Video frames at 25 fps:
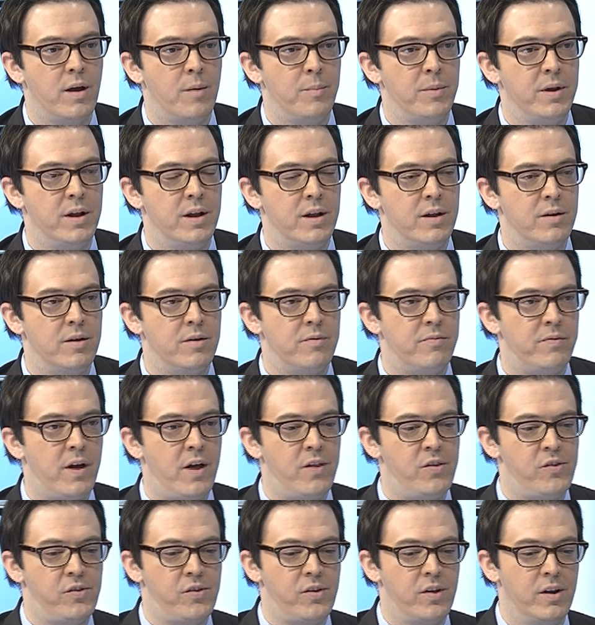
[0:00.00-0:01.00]
I mean, if
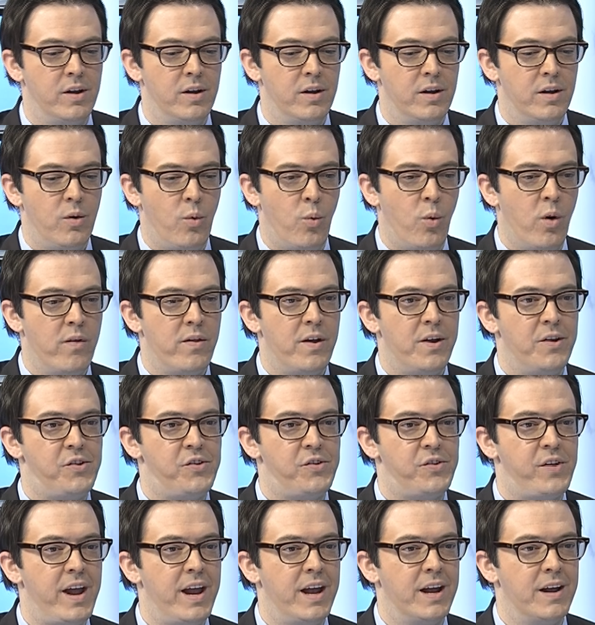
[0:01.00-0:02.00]
that's where they
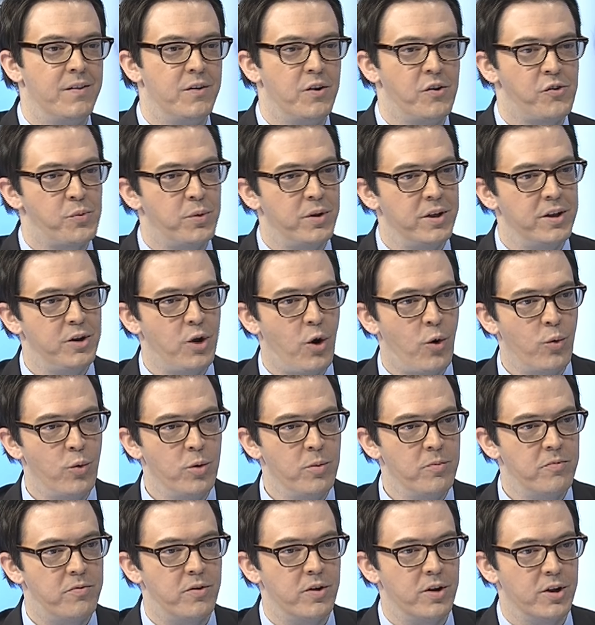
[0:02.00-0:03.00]
stand, there's really no
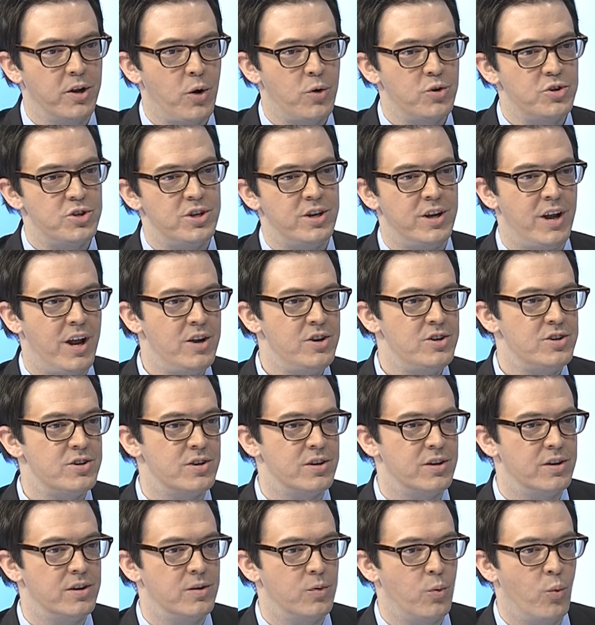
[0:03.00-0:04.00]
room for
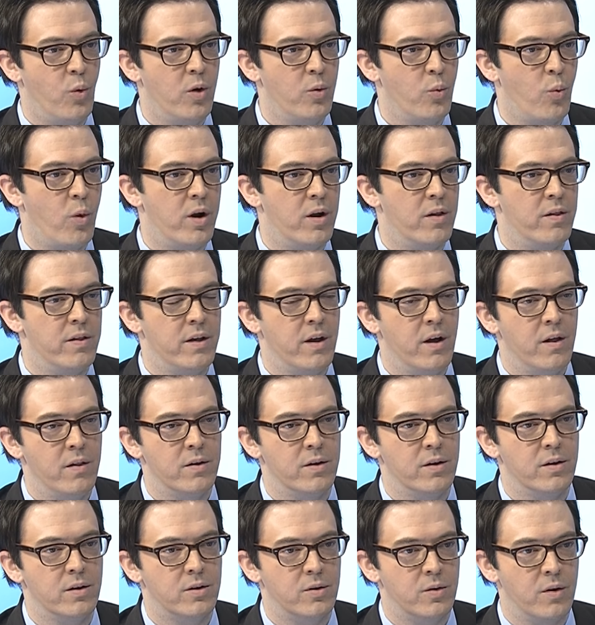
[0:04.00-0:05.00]
negotiation one way or the
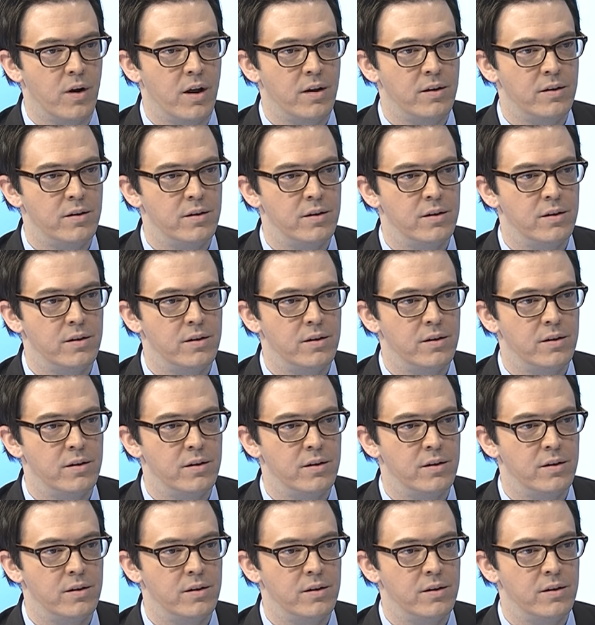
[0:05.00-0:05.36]
other, correct?